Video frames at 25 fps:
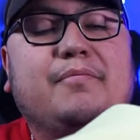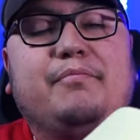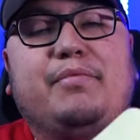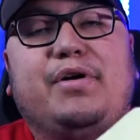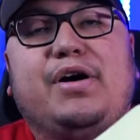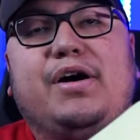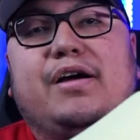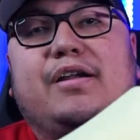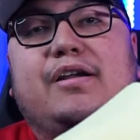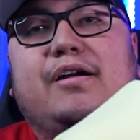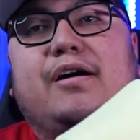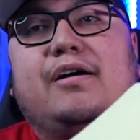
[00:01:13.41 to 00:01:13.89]

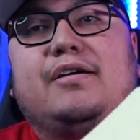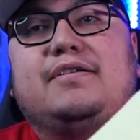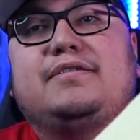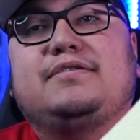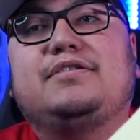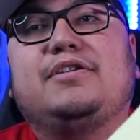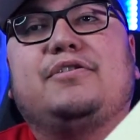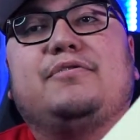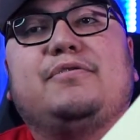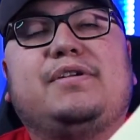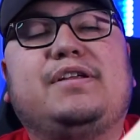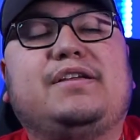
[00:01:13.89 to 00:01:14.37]
But
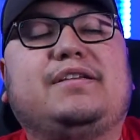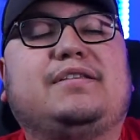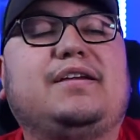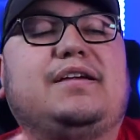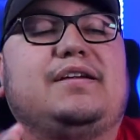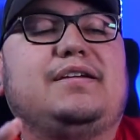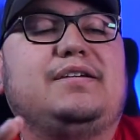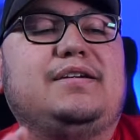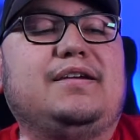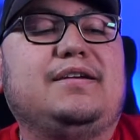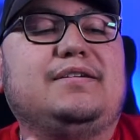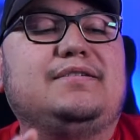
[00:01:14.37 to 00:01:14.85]
also
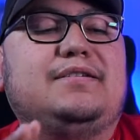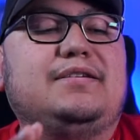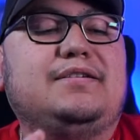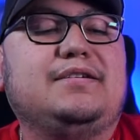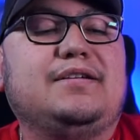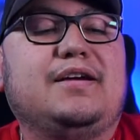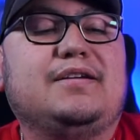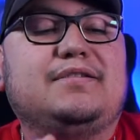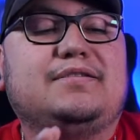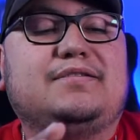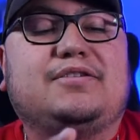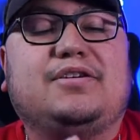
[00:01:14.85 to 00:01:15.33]
anything Yeezy
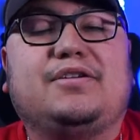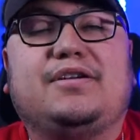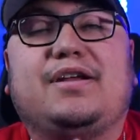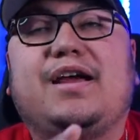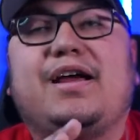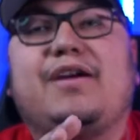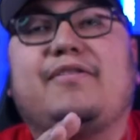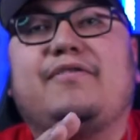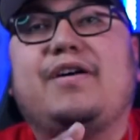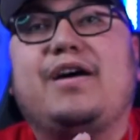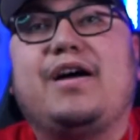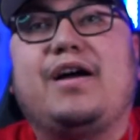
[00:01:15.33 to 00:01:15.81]
does is going to
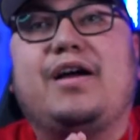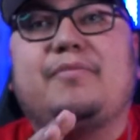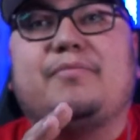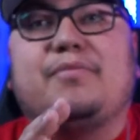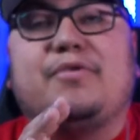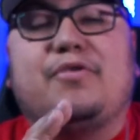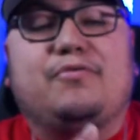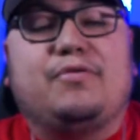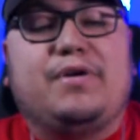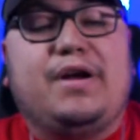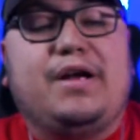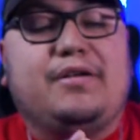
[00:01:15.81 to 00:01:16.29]
have
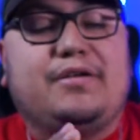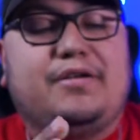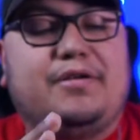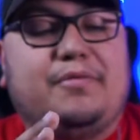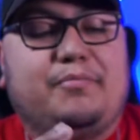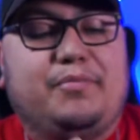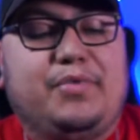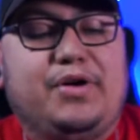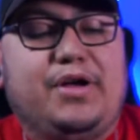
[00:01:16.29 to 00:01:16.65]
hype around it.